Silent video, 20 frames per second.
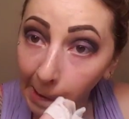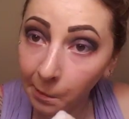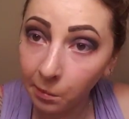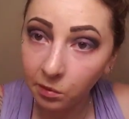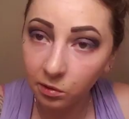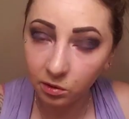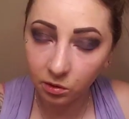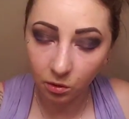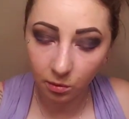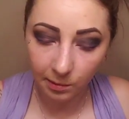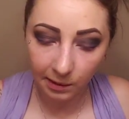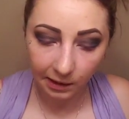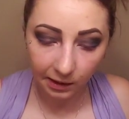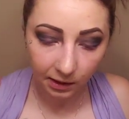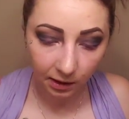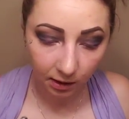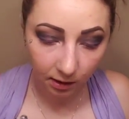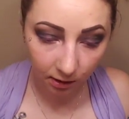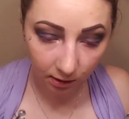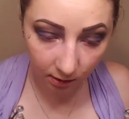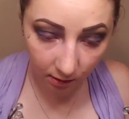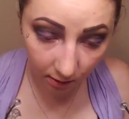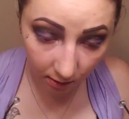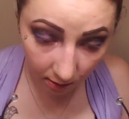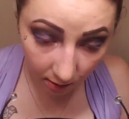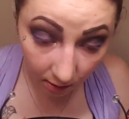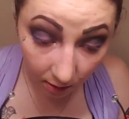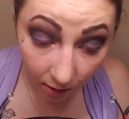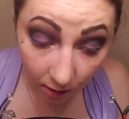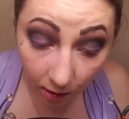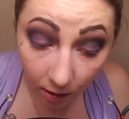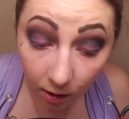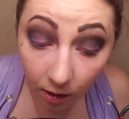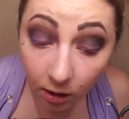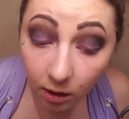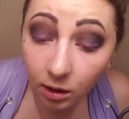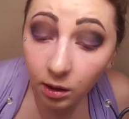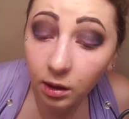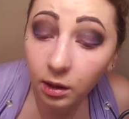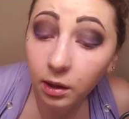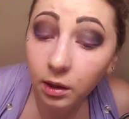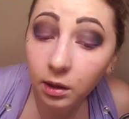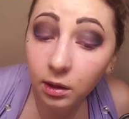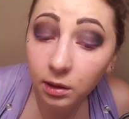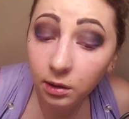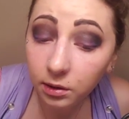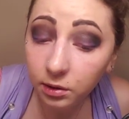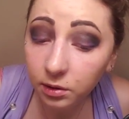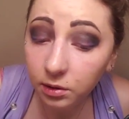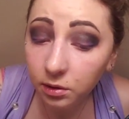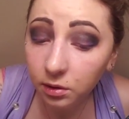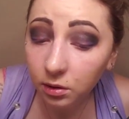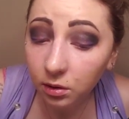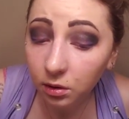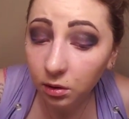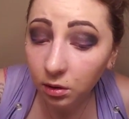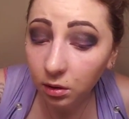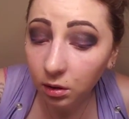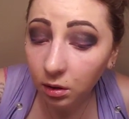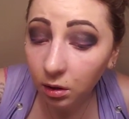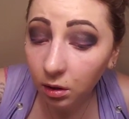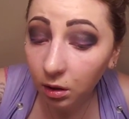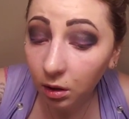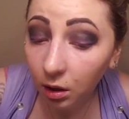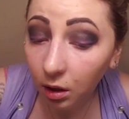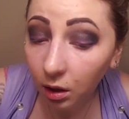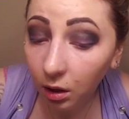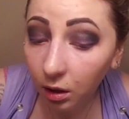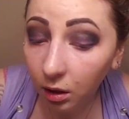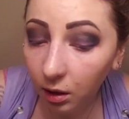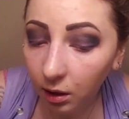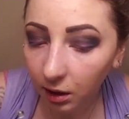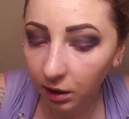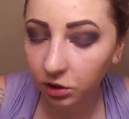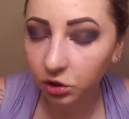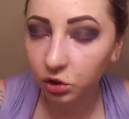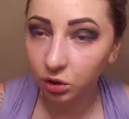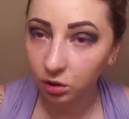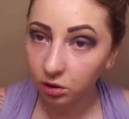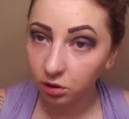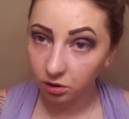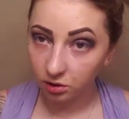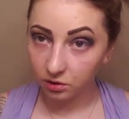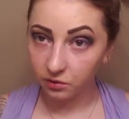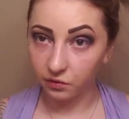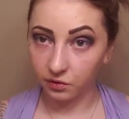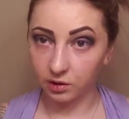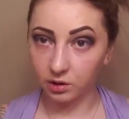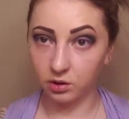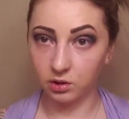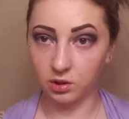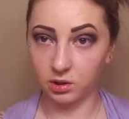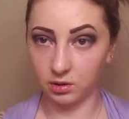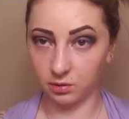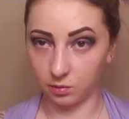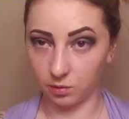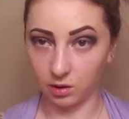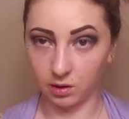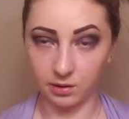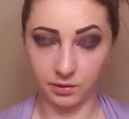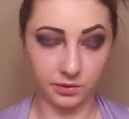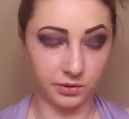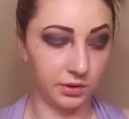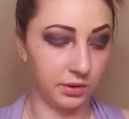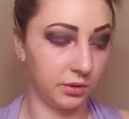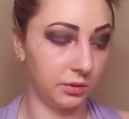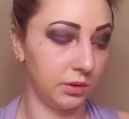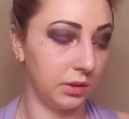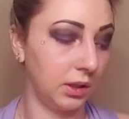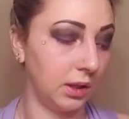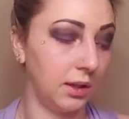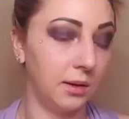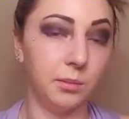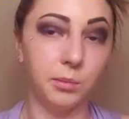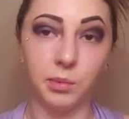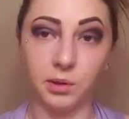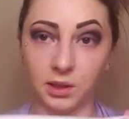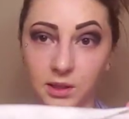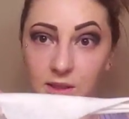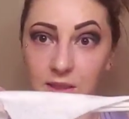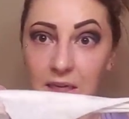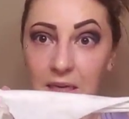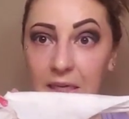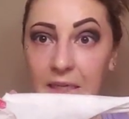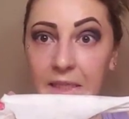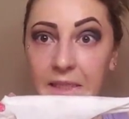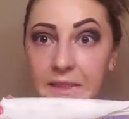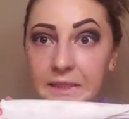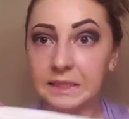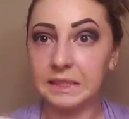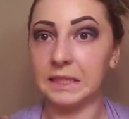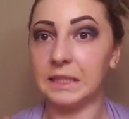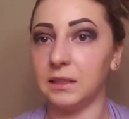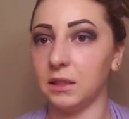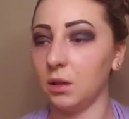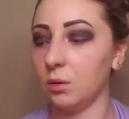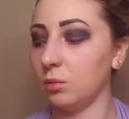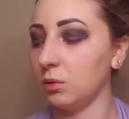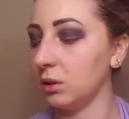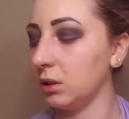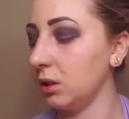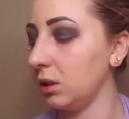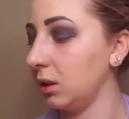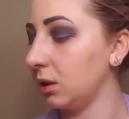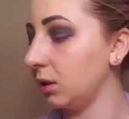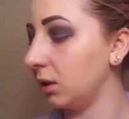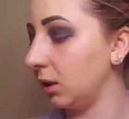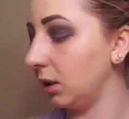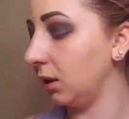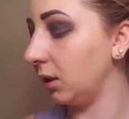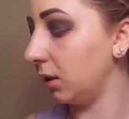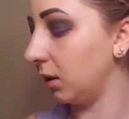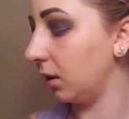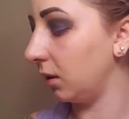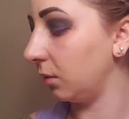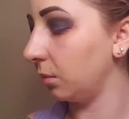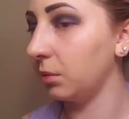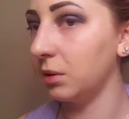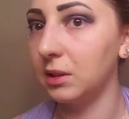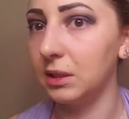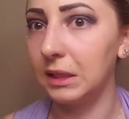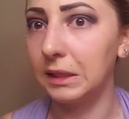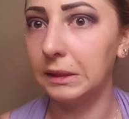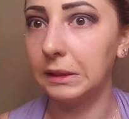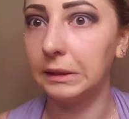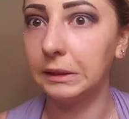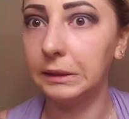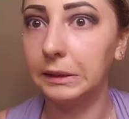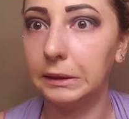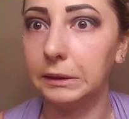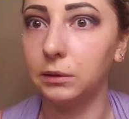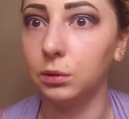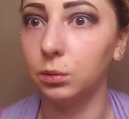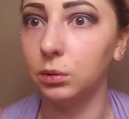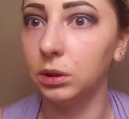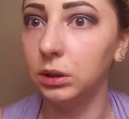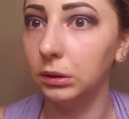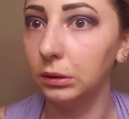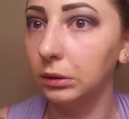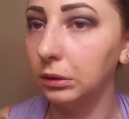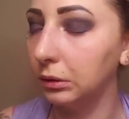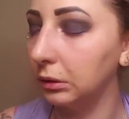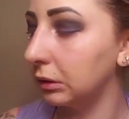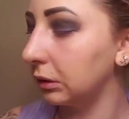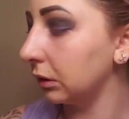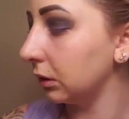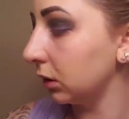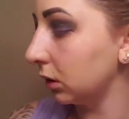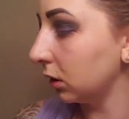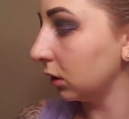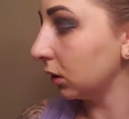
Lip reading: I'm gonna go back in, and I should have just finished it while I was doing it, but I got antsy and I wanted to clean it up because I didn't like the way it looked.